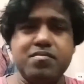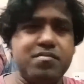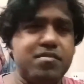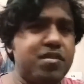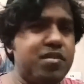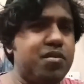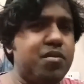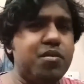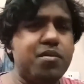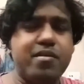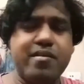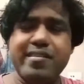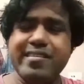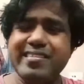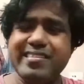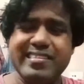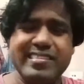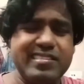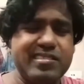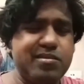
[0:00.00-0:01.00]

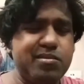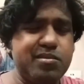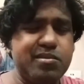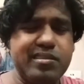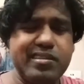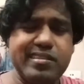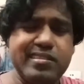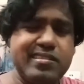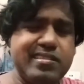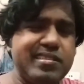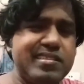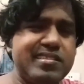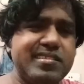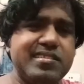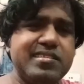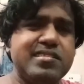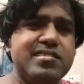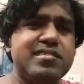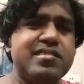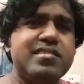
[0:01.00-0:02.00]
lower this or this. This
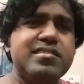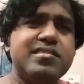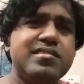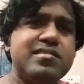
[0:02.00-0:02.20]
is